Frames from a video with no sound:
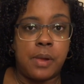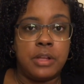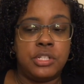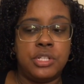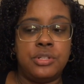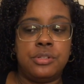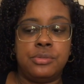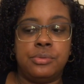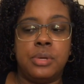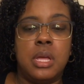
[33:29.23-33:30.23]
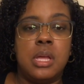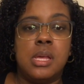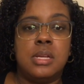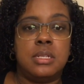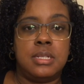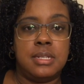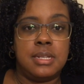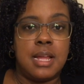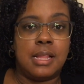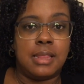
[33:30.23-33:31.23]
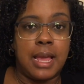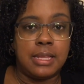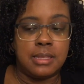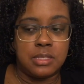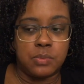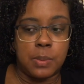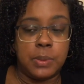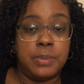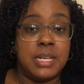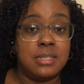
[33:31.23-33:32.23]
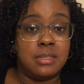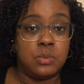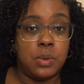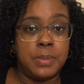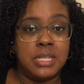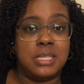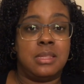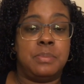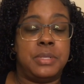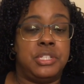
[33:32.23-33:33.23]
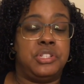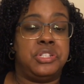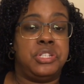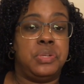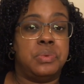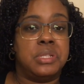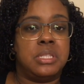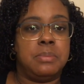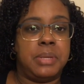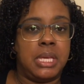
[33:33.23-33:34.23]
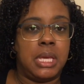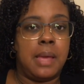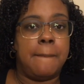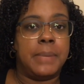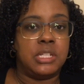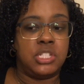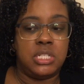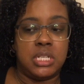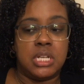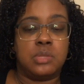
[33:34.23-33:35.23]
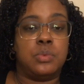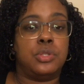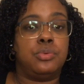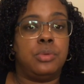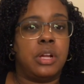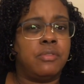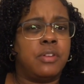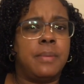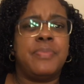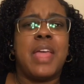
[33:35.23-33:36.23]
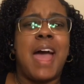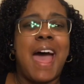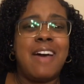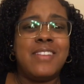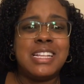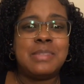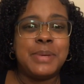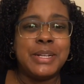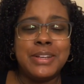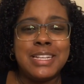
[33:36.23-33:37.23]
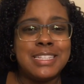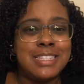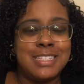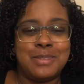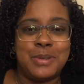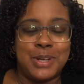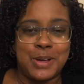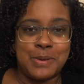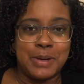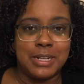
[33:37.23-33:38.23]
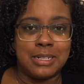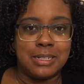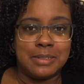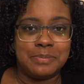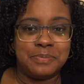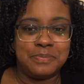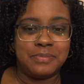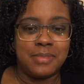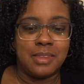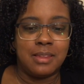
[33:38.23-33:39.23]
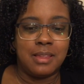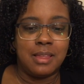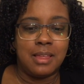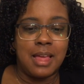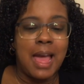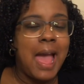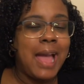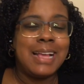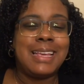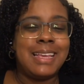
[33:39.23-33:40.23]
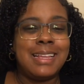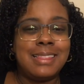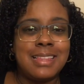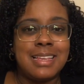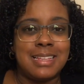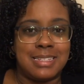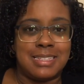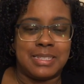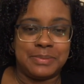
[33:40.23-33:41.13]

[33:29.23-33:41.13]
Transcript: she knew she did not like this woman because this woman is in the position she wants to be in, but she does want to learn from. I've experienced this with a coworker. I get this.